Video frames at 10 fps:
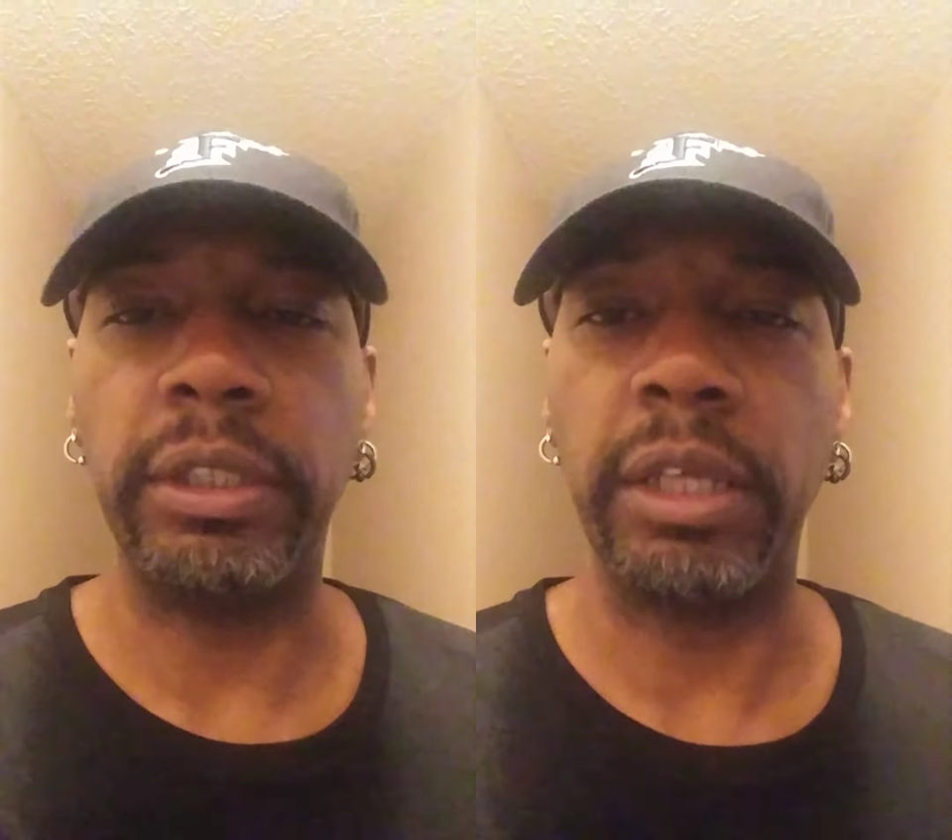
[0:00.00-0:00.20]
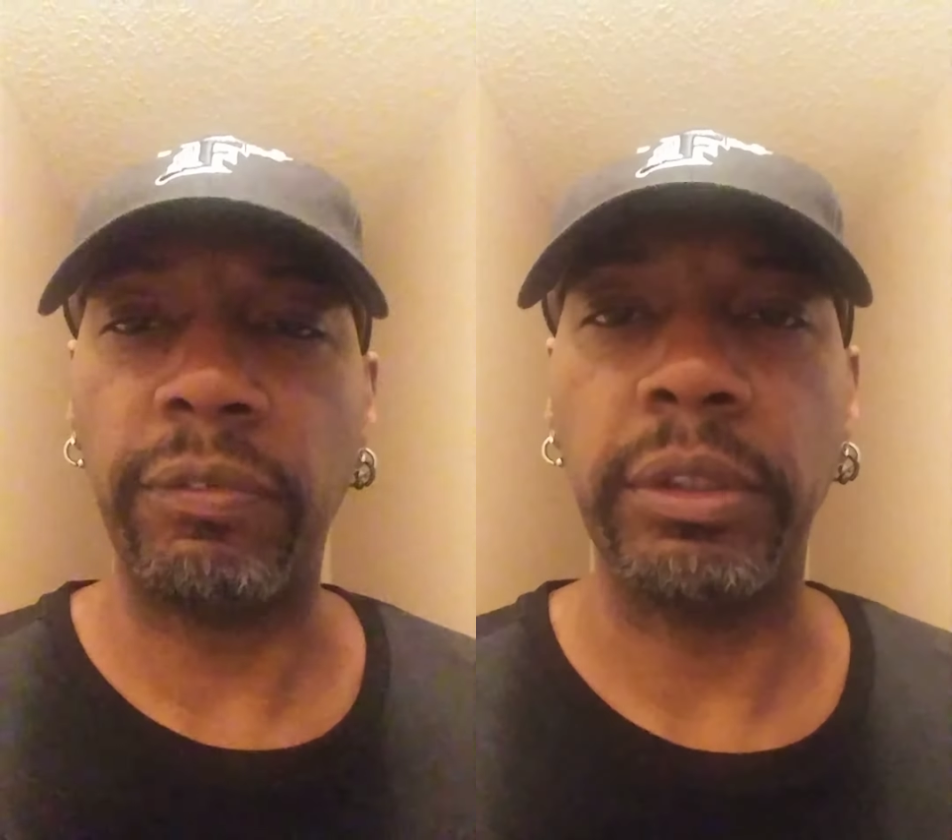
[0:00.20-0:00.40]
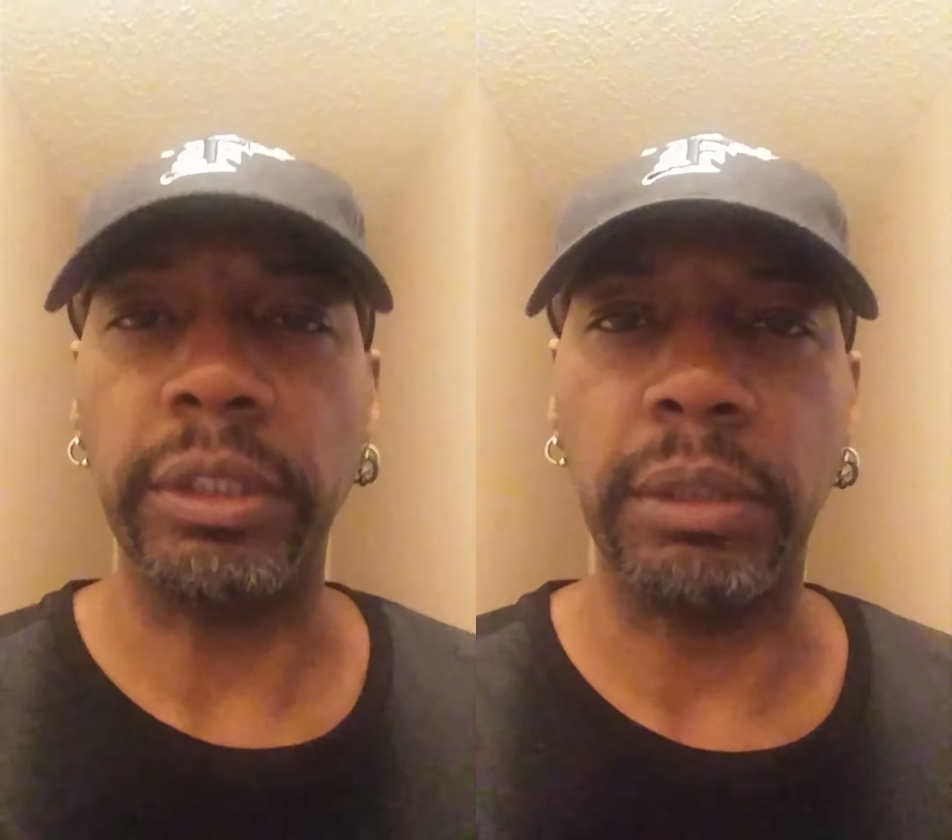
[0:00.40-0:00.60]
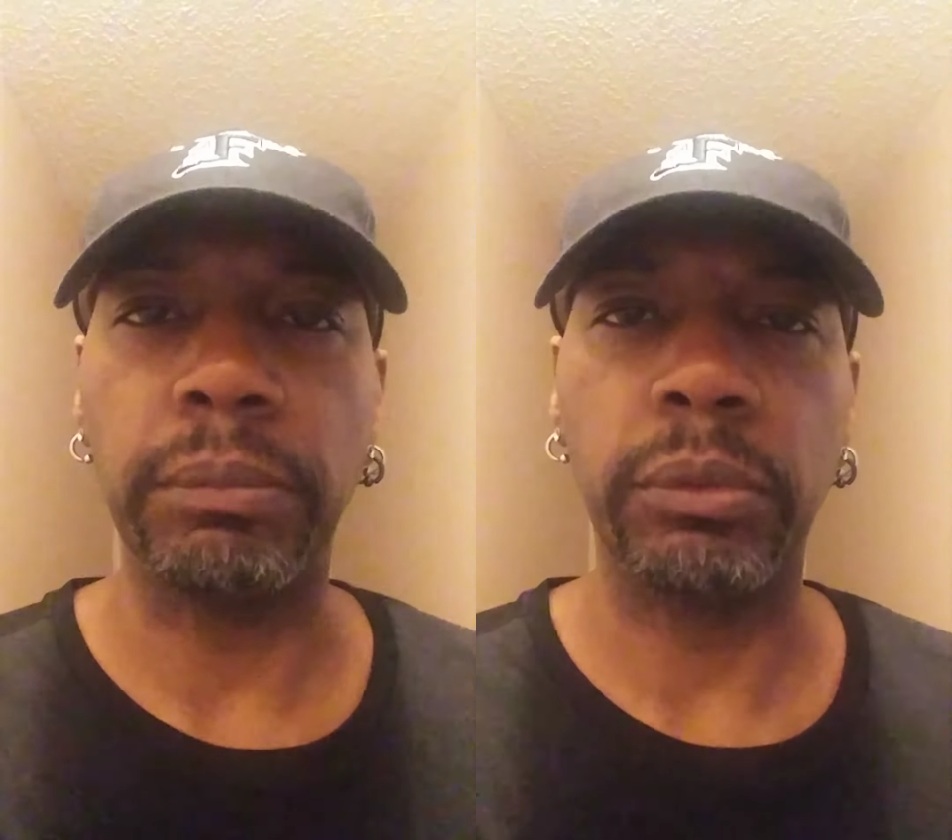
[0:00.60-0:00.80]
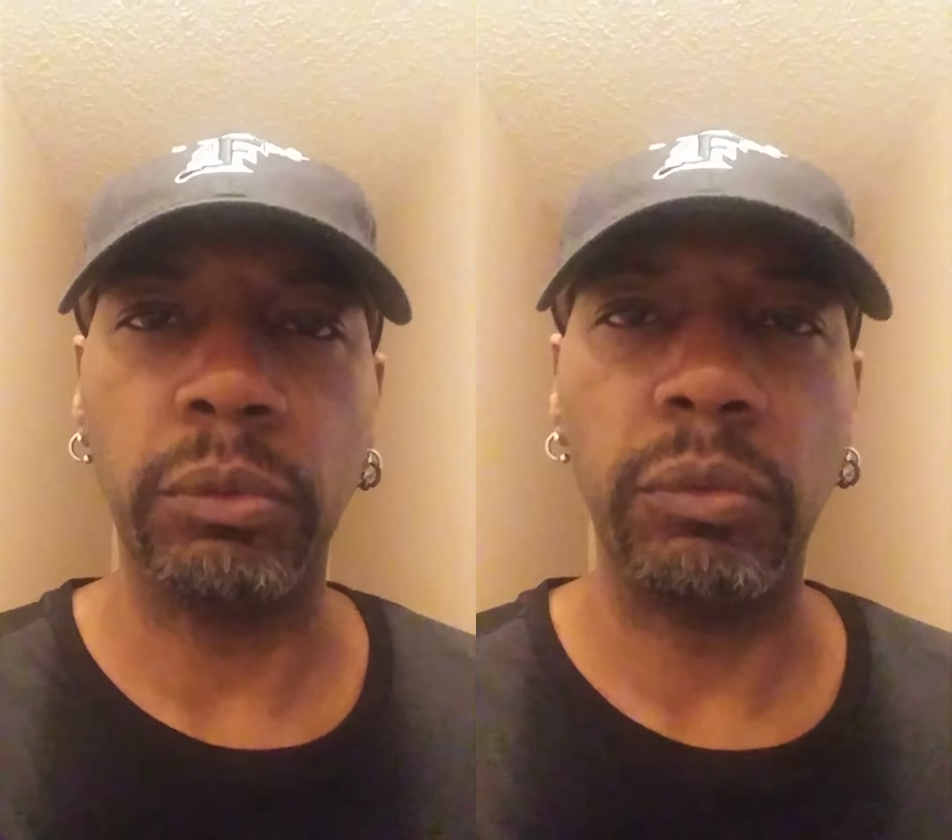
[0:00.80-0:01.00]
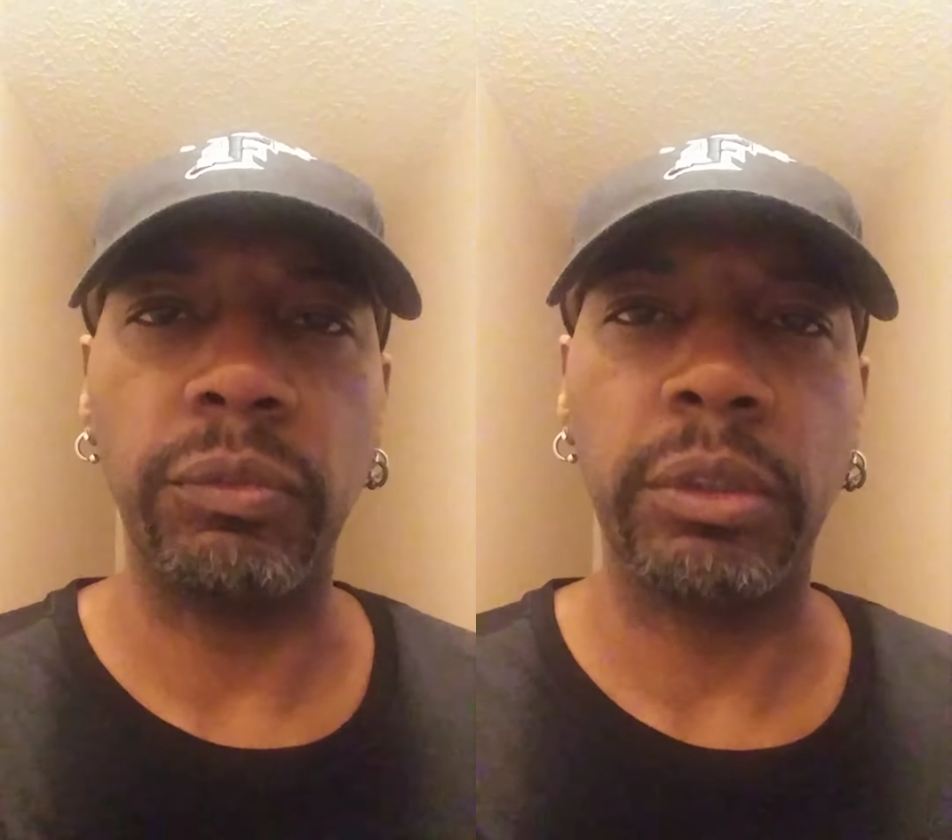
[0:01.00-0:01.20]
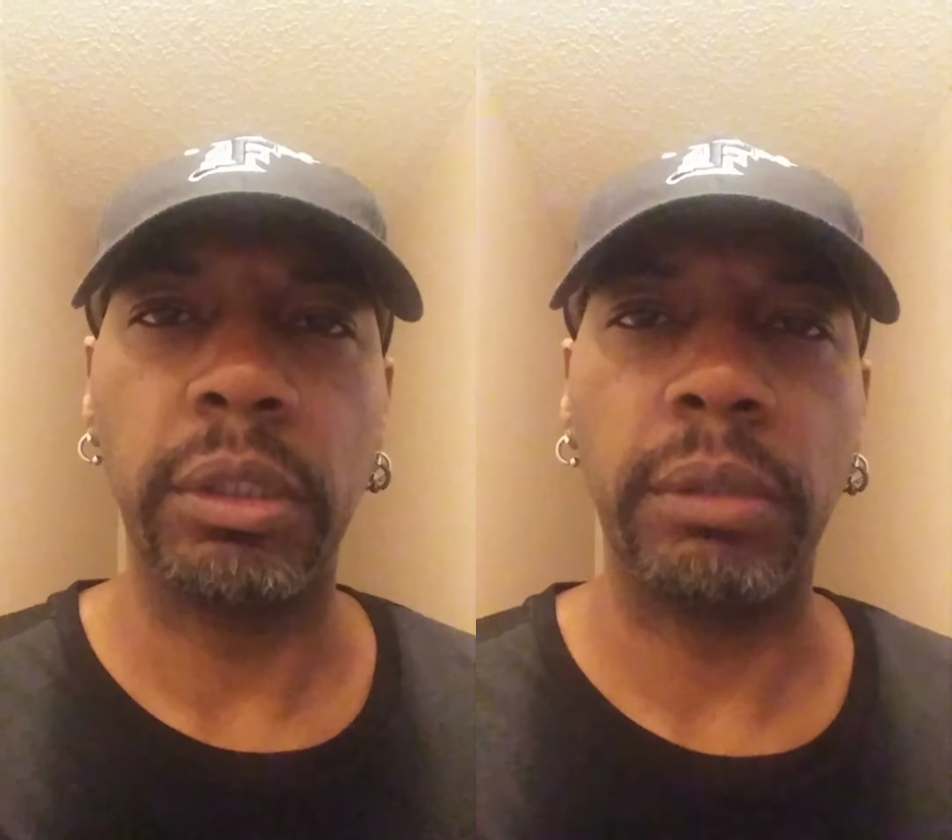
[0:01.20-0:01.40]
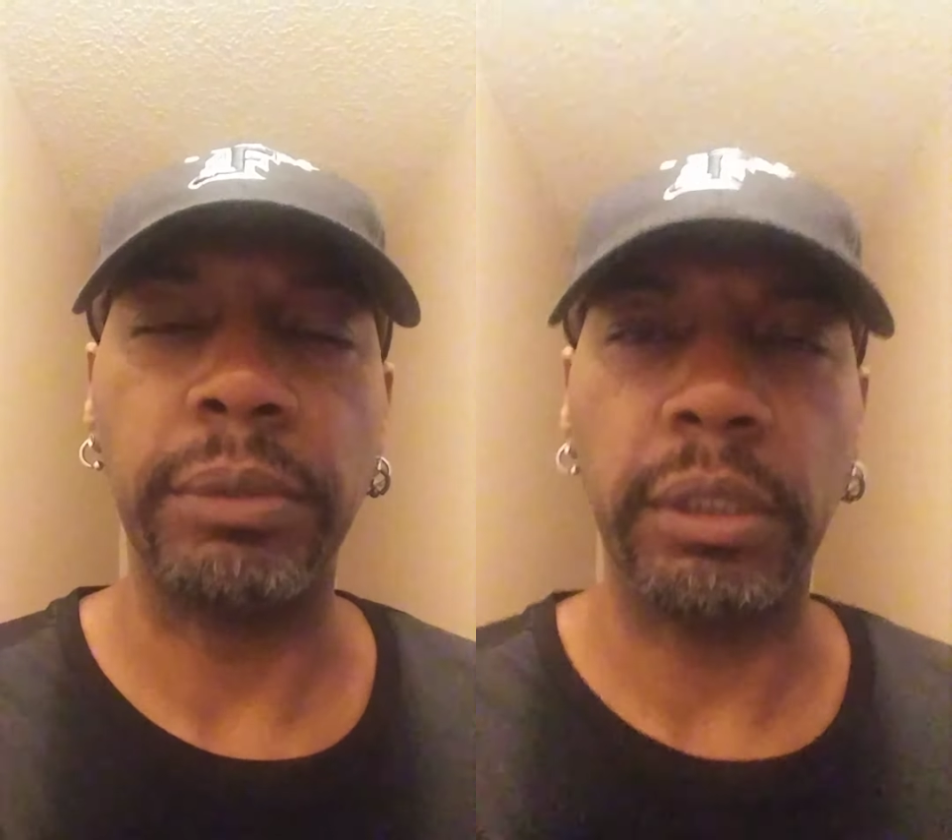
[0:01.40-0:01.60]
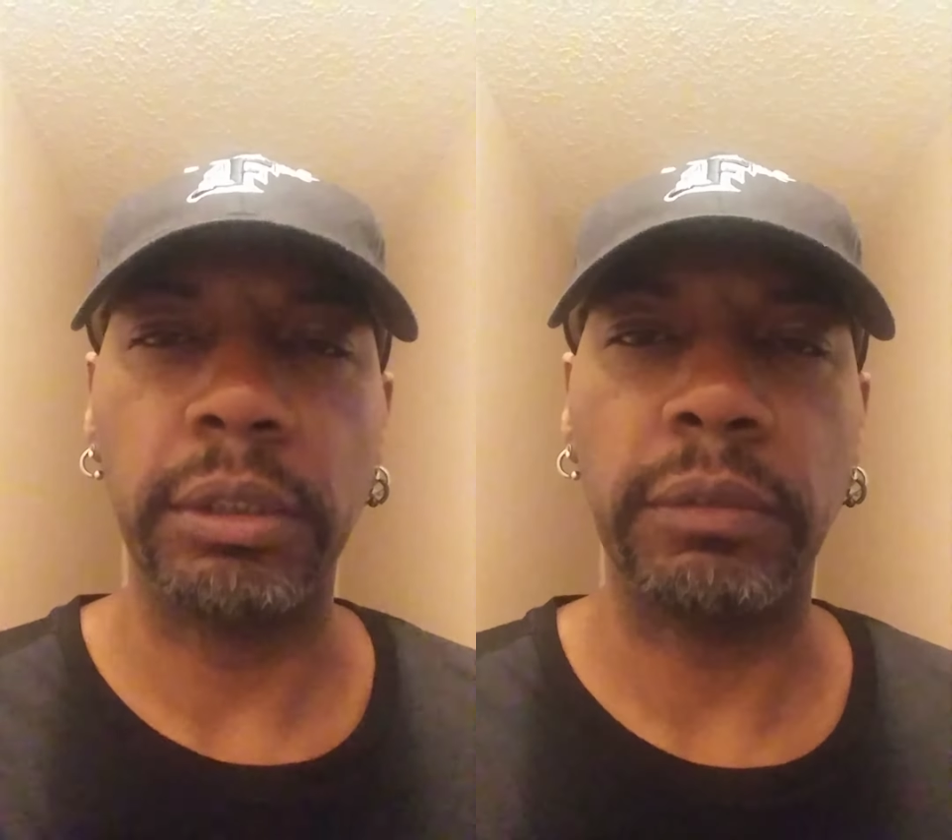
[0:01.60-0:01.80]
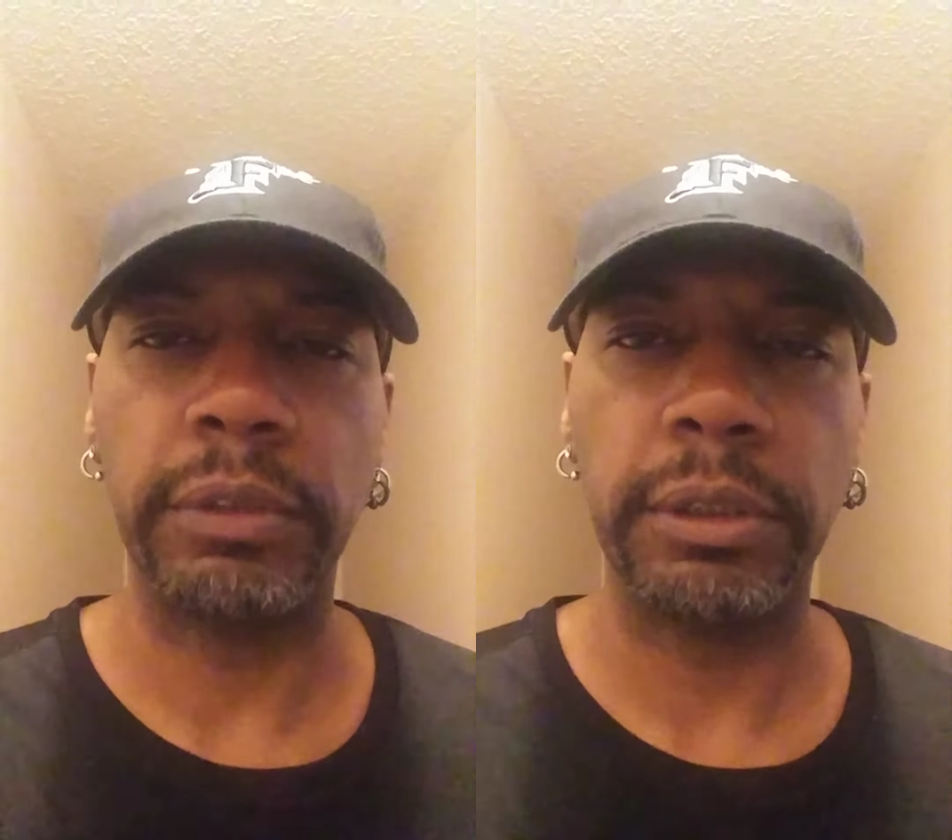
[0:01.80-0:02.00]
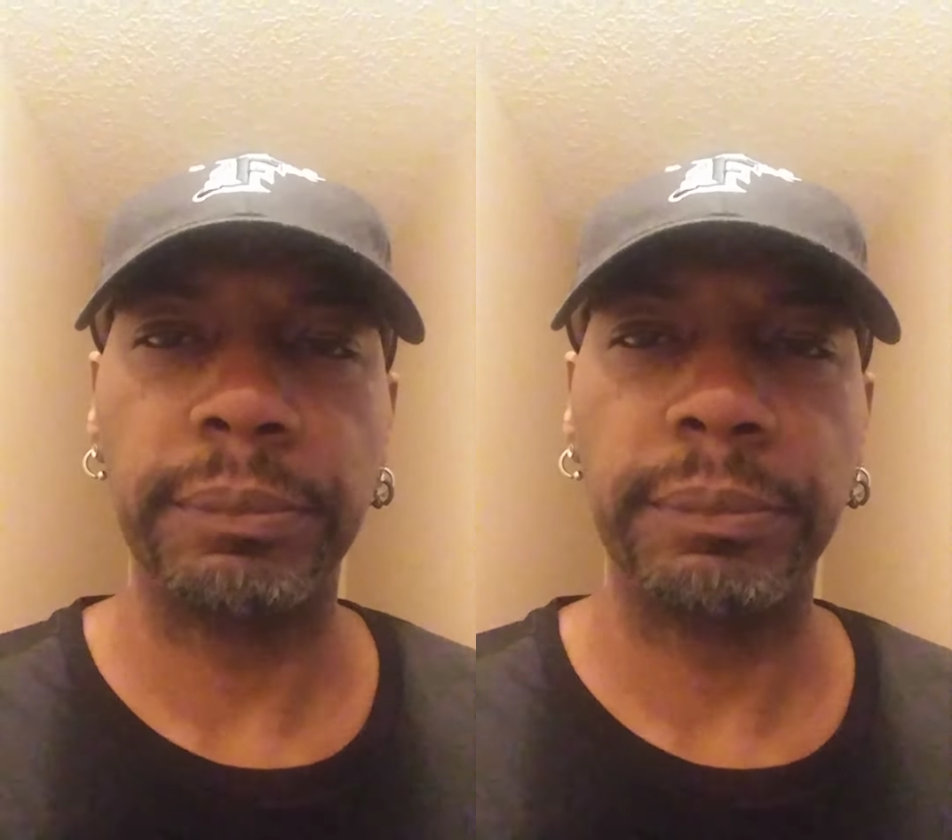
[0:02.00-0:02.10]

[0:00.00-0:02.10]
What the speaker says: definitely improved because of it.